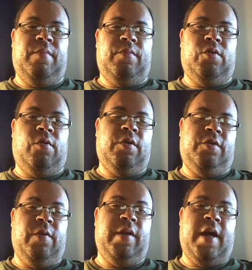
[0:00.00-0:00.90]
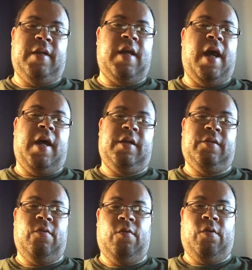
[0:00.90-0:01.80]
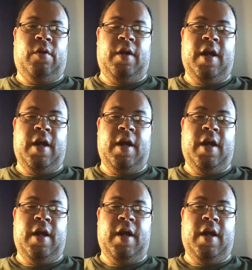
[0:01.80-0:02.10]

towards doing that task, or